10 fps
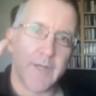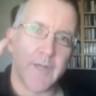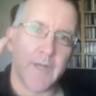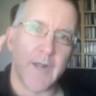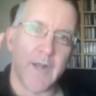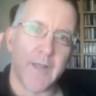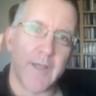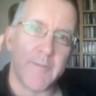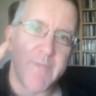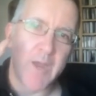
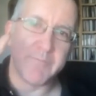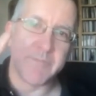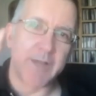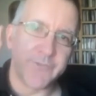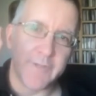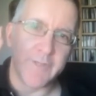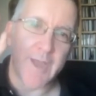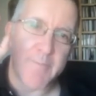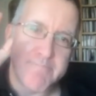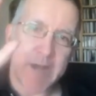Nazi
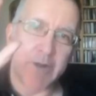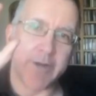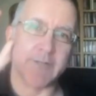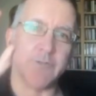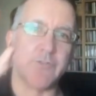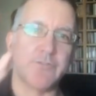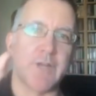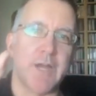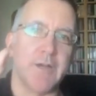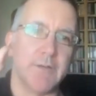American
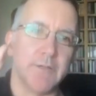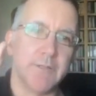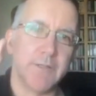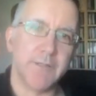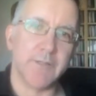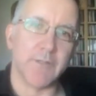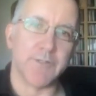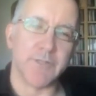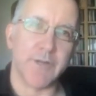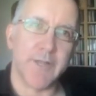style
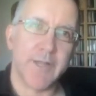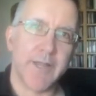culture,